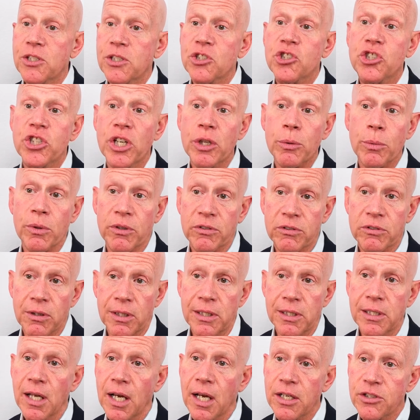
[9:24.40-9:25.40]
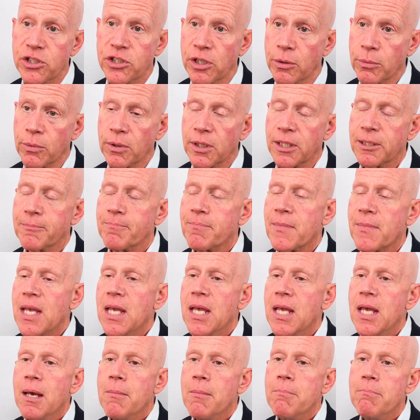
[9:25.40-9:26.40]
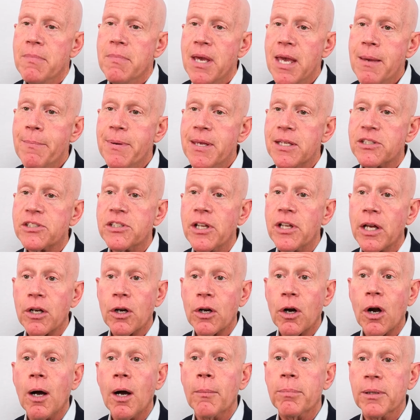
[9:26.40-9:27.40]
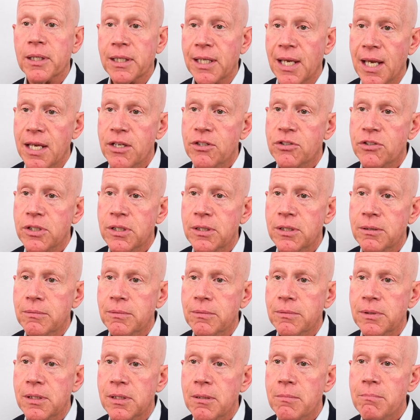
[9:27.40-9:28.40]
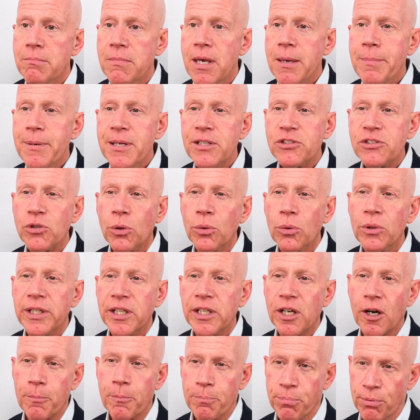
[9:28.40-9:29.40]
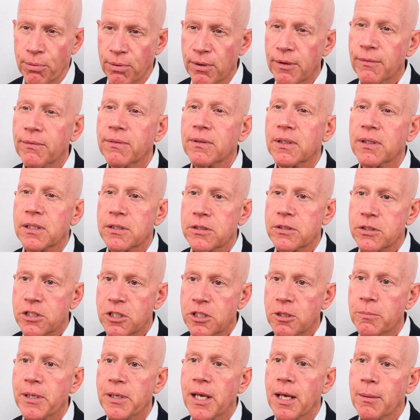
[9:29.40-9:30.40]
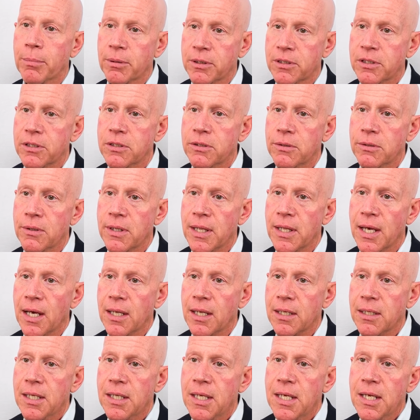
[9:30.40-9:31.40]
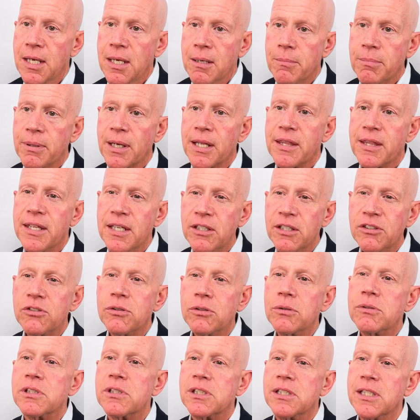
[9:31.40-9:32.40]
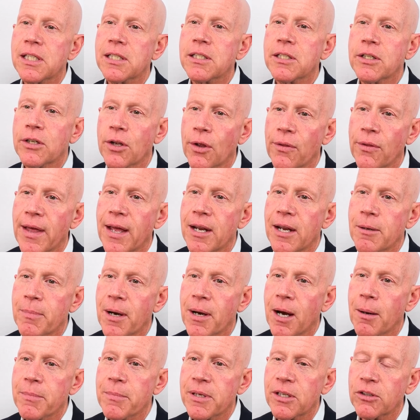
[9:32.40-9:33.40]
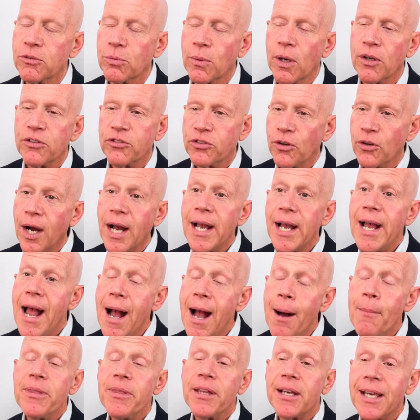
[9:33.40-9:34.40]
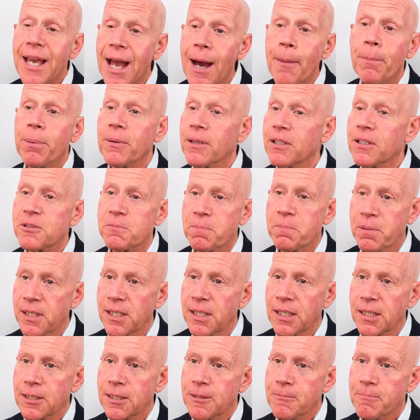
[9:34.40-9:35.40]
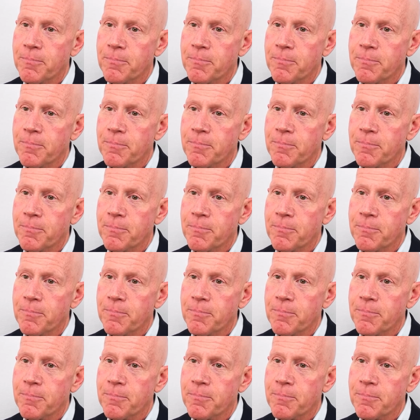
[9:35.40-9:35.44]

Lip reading: generously, not generally. Maybe it's not our obligation. Maybe it's only our privilege to be able to do that. But I think students need to know that about me as well. So I am the capitalist pig,